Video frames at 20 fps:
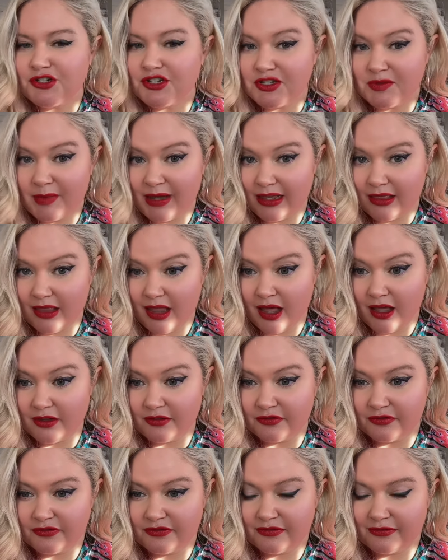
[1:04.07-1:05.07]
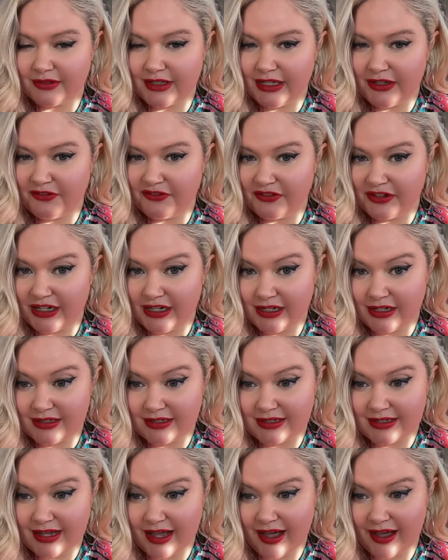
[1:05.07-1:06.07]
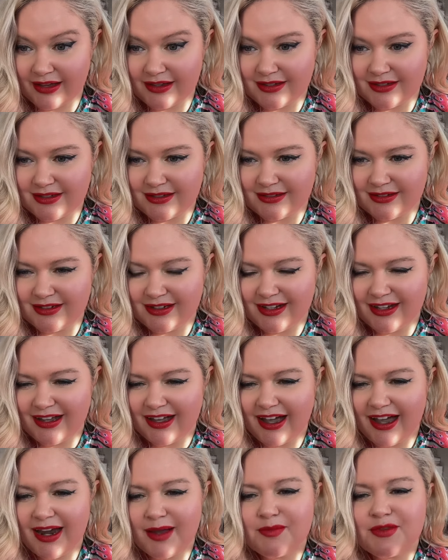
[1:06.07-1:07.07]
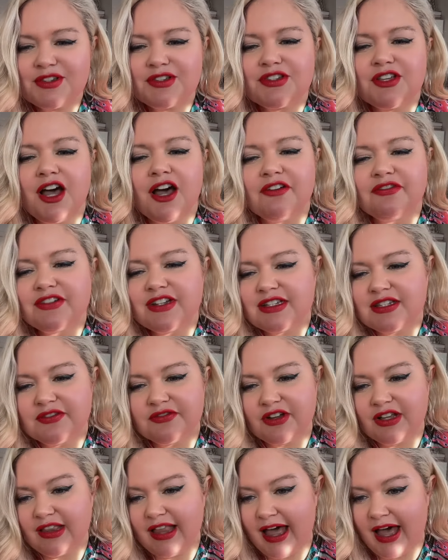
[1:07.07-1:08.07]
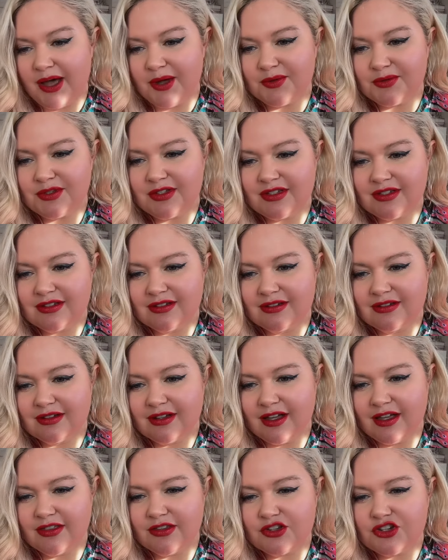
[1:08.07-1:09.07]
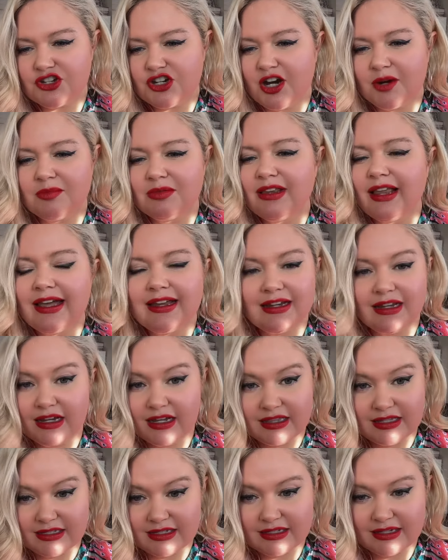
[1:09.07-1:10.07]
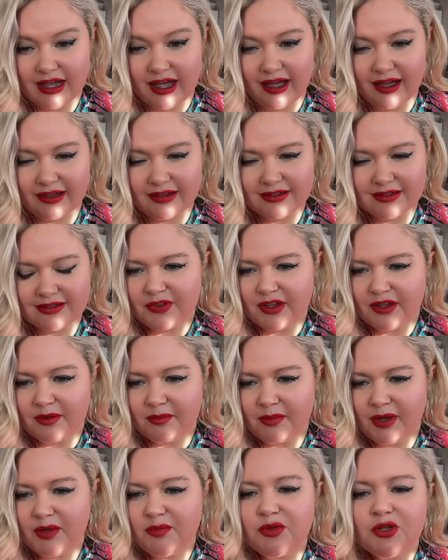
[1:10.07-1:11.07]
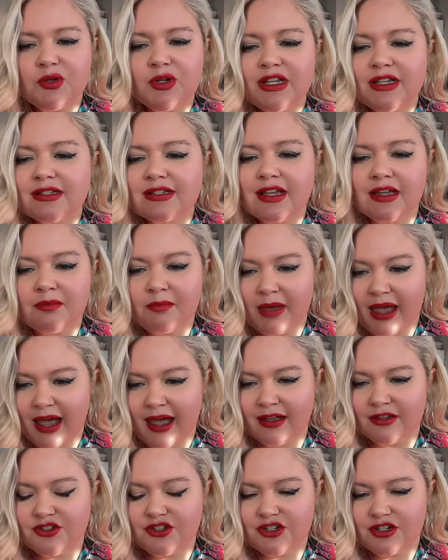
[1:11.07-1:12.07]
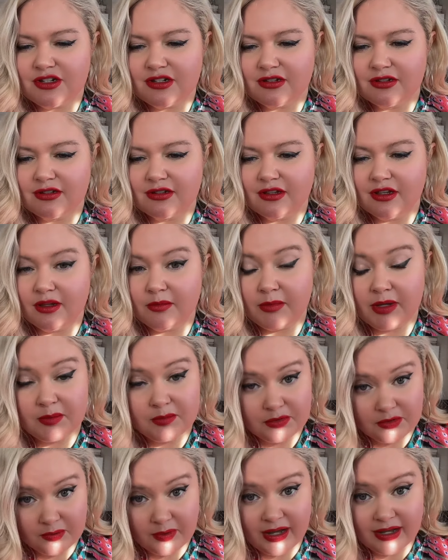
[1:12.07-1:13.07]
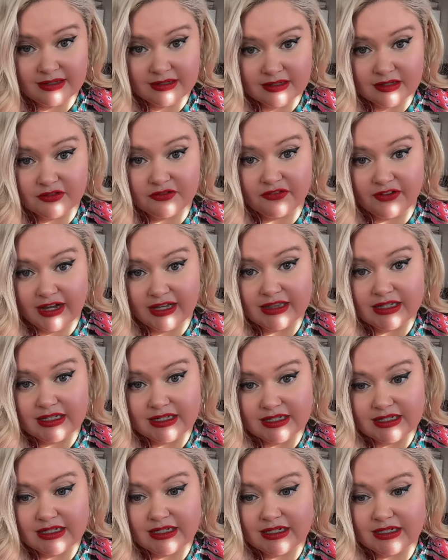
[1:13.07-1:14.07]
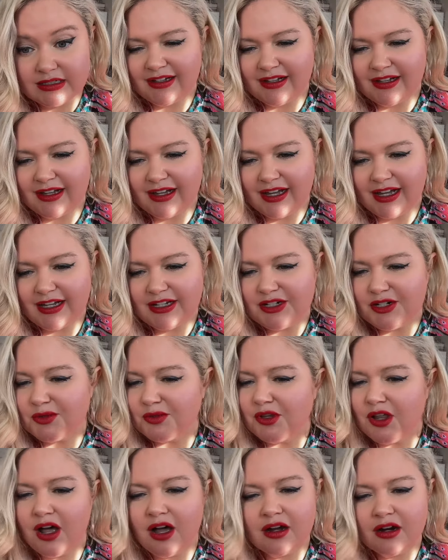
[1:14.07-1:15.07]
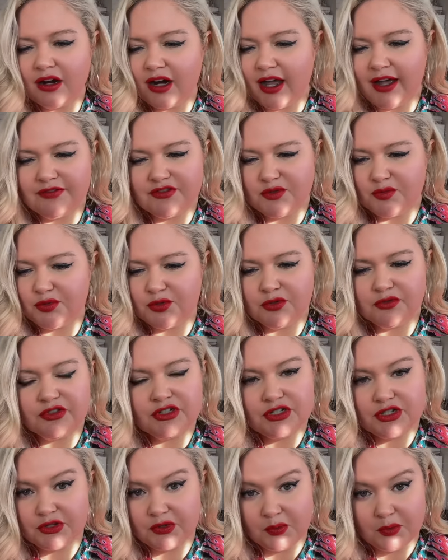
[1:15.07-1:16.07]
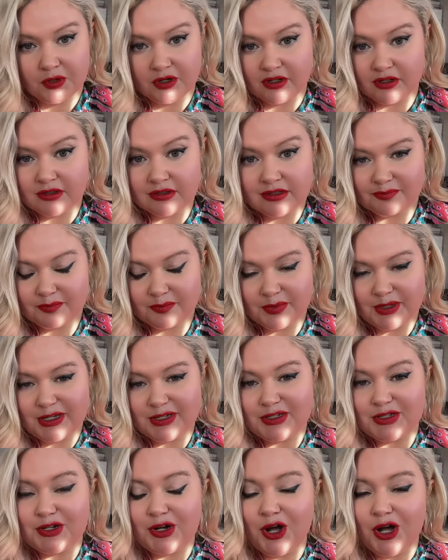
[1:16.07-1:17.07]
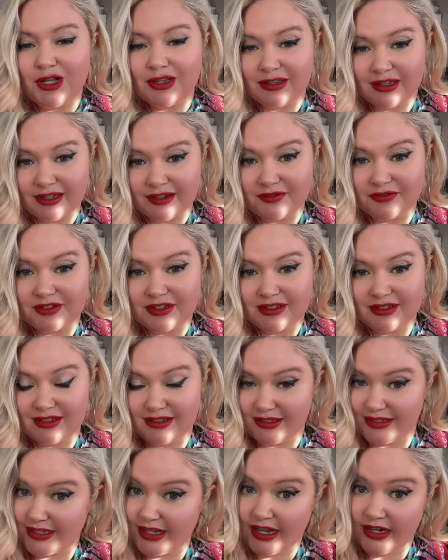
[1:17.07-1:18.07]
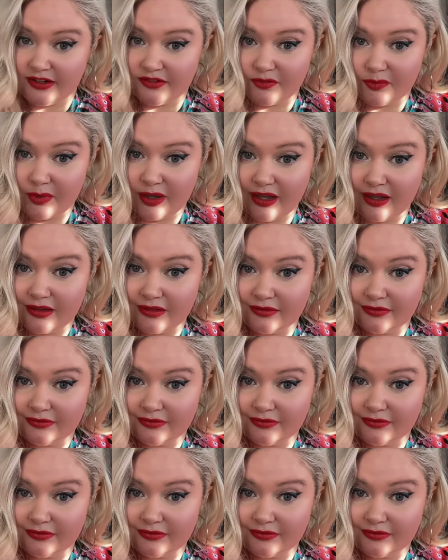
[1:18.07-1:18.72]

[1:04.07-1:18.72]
as my love, infinite in size. I am the softness of clouds and the sharp lightning in the skies. My beauty is unmatched and my blue eyes can finally see. I no longer have to prove it to the world because it all lives inside of me.